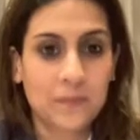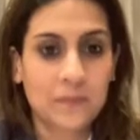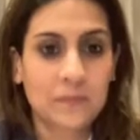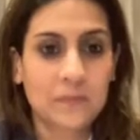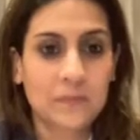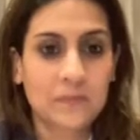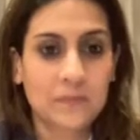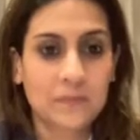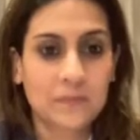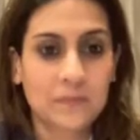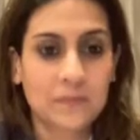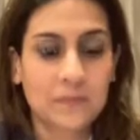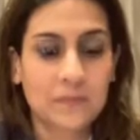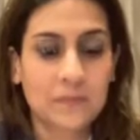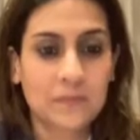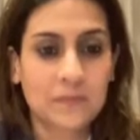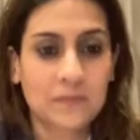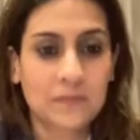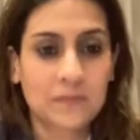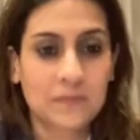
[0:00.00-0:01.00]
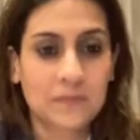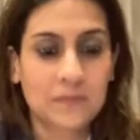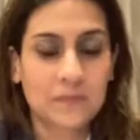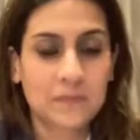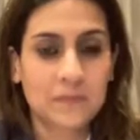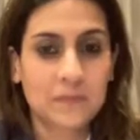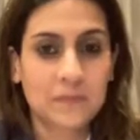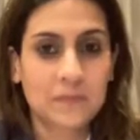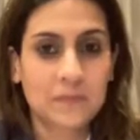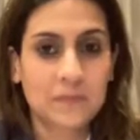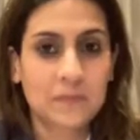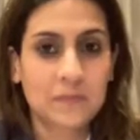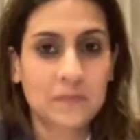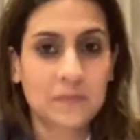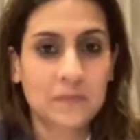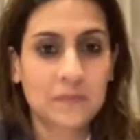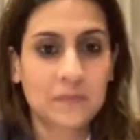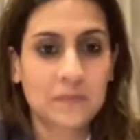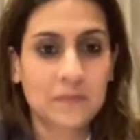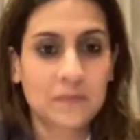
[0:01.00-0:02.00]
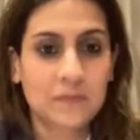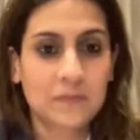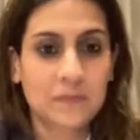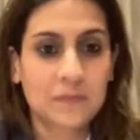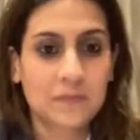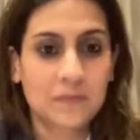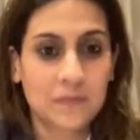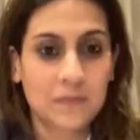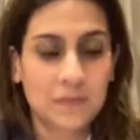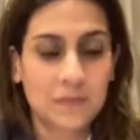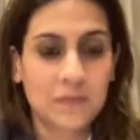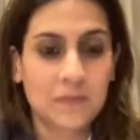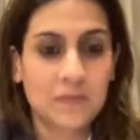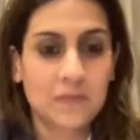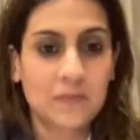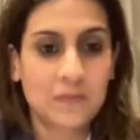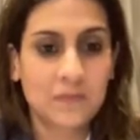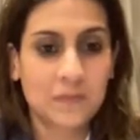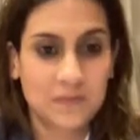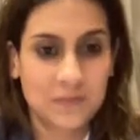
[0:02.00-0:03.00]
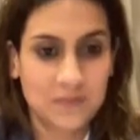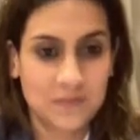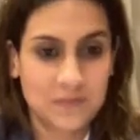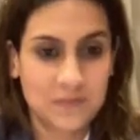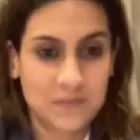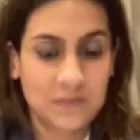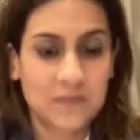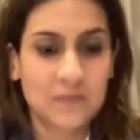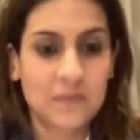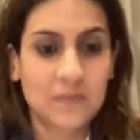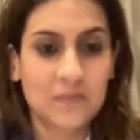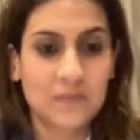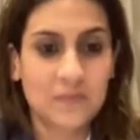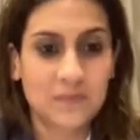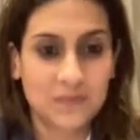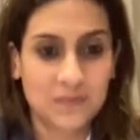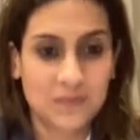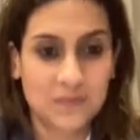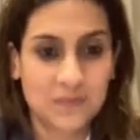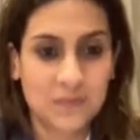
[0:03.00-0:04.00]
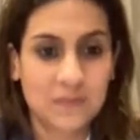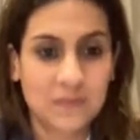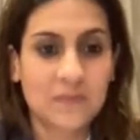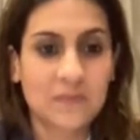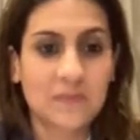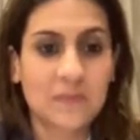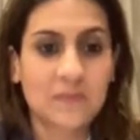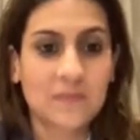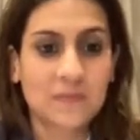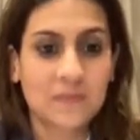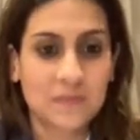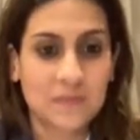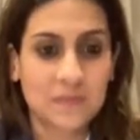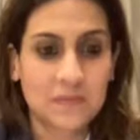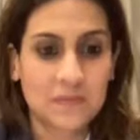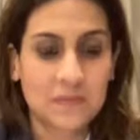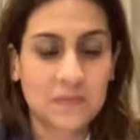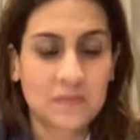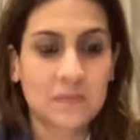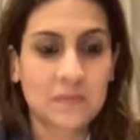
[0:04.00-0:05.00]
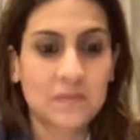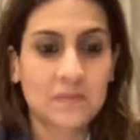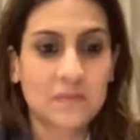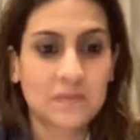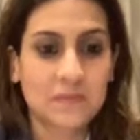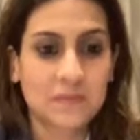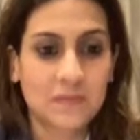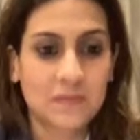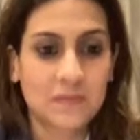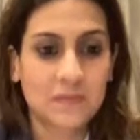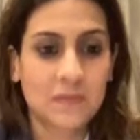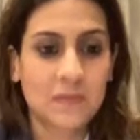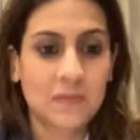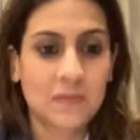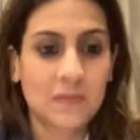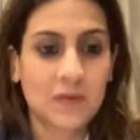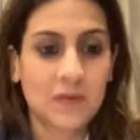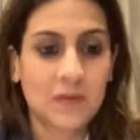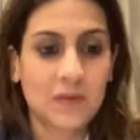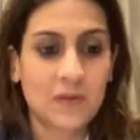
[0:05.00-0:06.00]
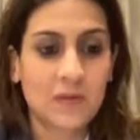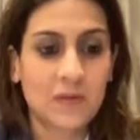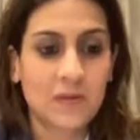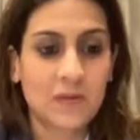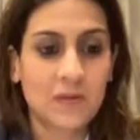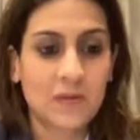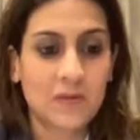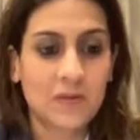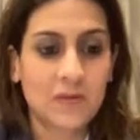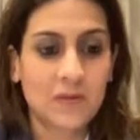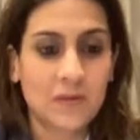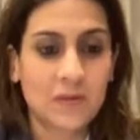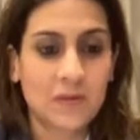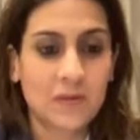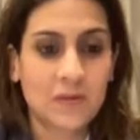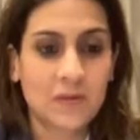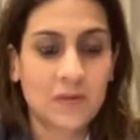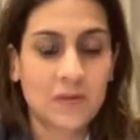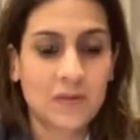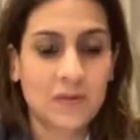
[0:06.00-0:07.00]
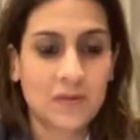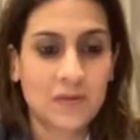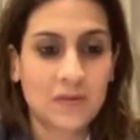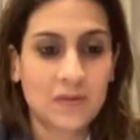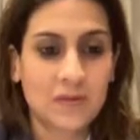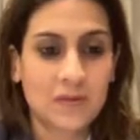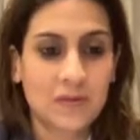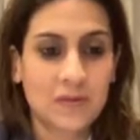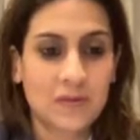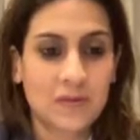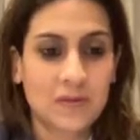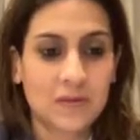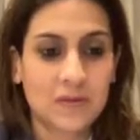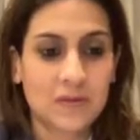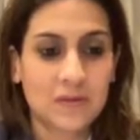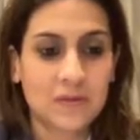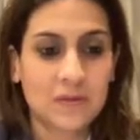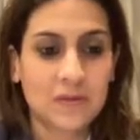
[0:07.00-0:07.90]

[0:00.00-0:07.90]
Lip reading: The person shown says nothing.